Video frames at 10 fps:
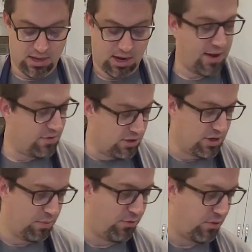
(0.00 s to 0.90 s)
I've done
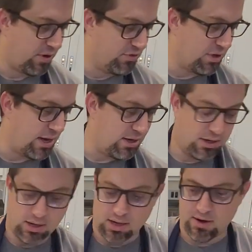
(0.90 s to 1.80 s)
that before, I've tried
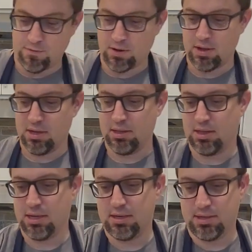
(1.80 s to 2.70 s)
it. I find
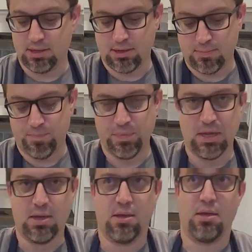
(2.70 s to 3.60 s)
that
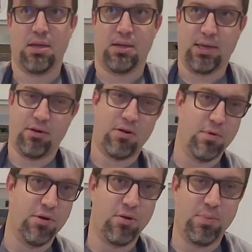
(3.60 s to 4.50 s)
Later on
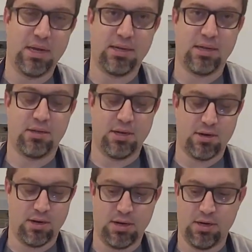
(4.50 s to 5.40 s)
when you're going back out
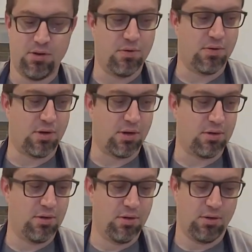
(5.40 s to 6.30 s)
there and you are
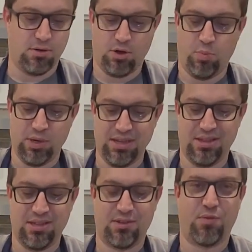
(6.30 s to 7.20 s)
opening this